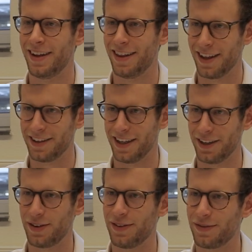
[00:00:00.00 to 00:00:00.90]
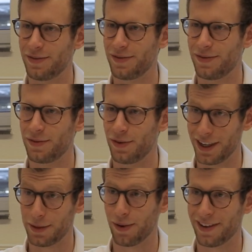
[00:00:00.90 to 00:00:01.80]
That's it for
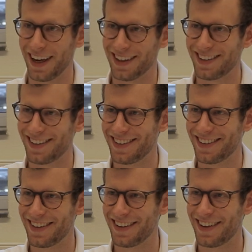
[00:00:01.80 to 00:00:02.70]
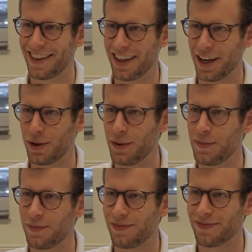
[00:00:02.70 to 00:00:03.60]
this podcast. Thank you.
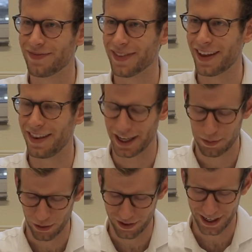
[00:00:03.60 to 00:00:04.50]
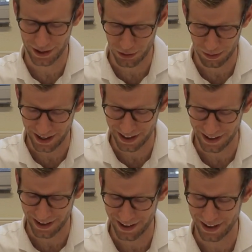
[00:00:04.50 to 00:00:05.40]
Next podcast will be in the